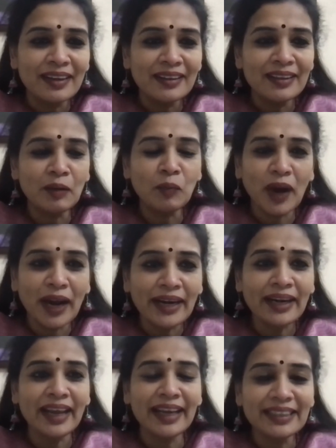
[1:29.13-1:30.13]
the
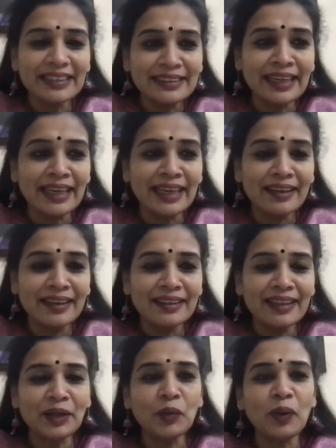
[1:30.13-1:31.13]
one NC
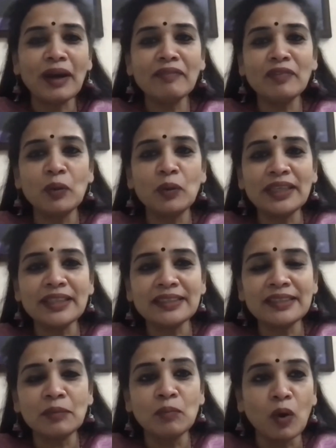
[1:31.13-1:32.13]
that you have noticed
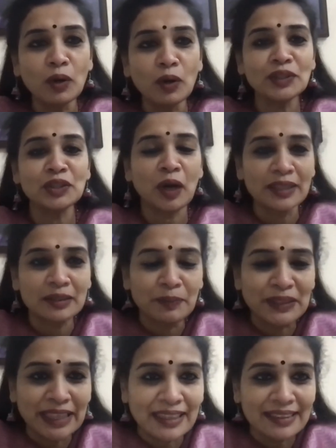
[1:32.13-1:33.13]
in most
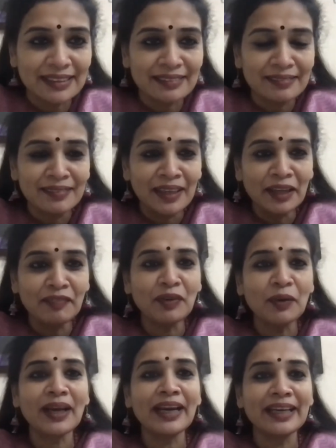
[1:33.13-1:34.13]
hospitals, if
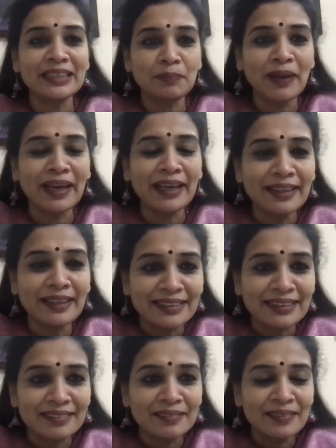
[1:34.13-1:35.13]
you can explain
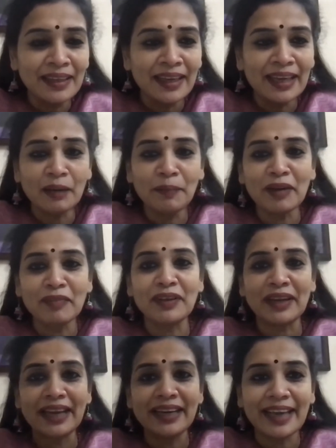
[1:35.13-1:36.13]
that, it'll be of
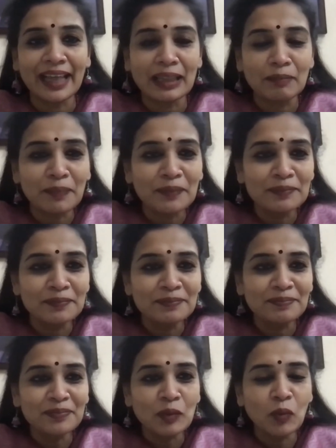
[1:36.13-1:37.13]
great help.
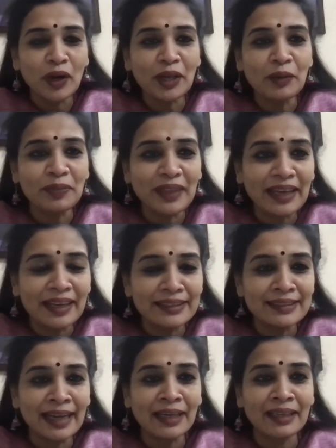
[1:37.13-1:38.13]
What do you think
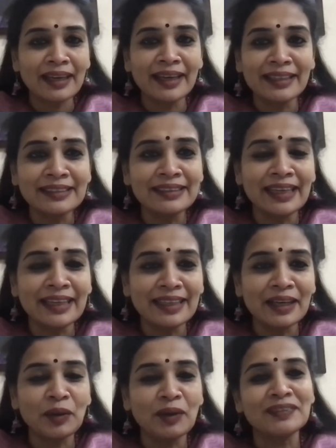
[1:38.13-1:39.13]
is that NC
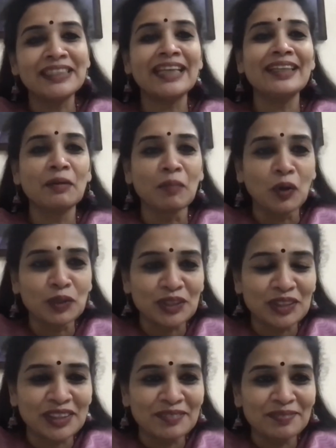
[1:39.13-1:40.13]
that you have seen the
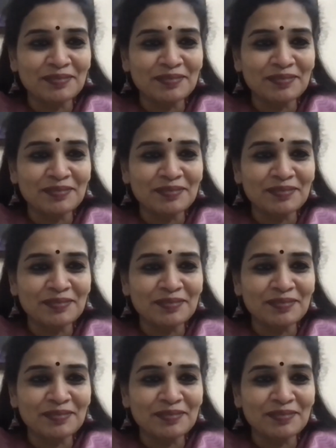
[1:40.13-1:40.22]
most?